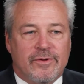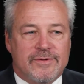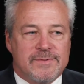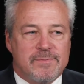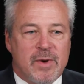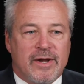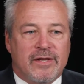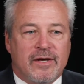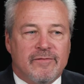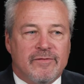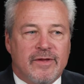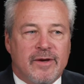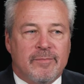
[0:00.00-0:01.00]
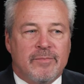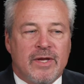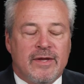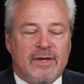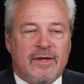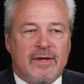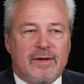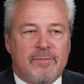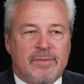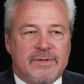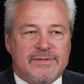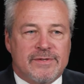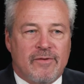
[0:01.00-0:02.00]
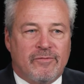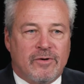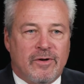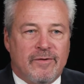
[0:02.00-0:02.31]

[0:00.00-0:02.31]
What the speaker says: there's many of them, but several